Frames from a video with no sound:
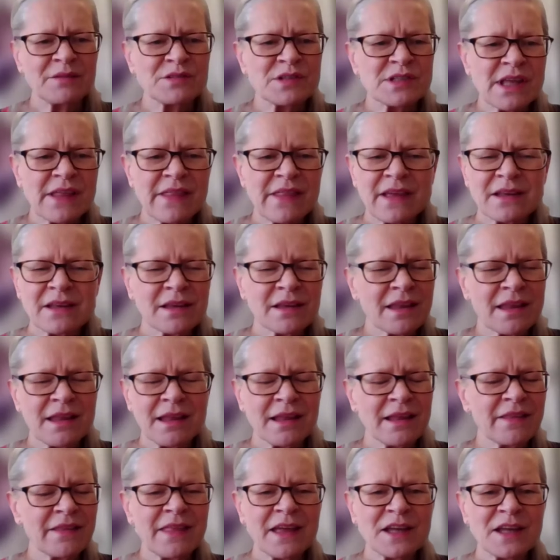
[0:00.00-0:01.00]
to say that
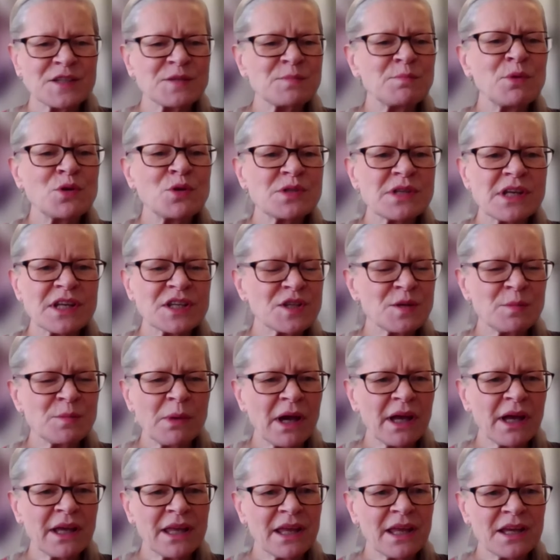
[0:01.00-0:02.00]
that's music to
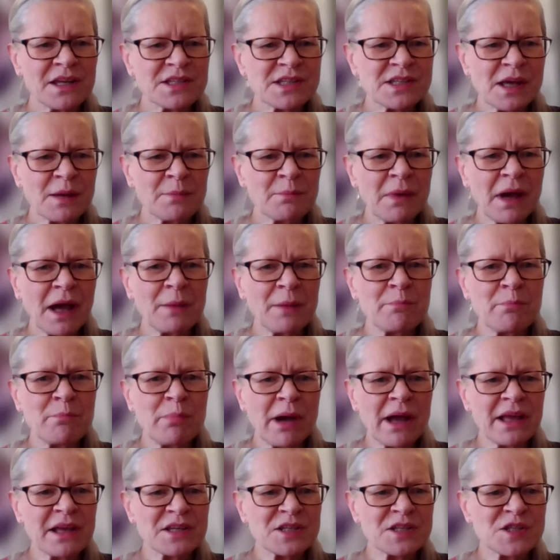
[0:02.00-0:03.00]
my ears. I'm I'm
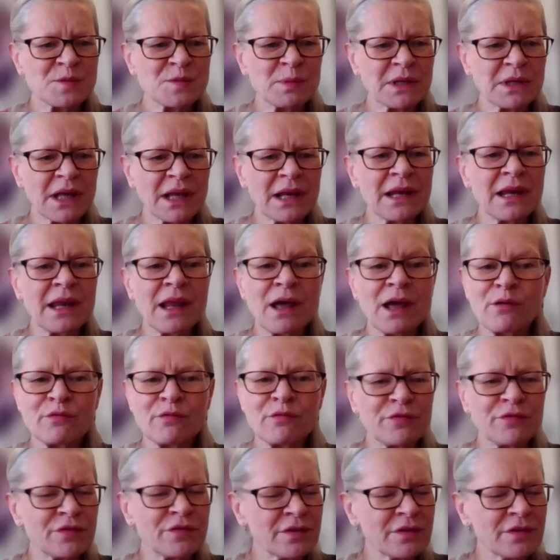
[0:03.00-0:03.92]
biased, but I love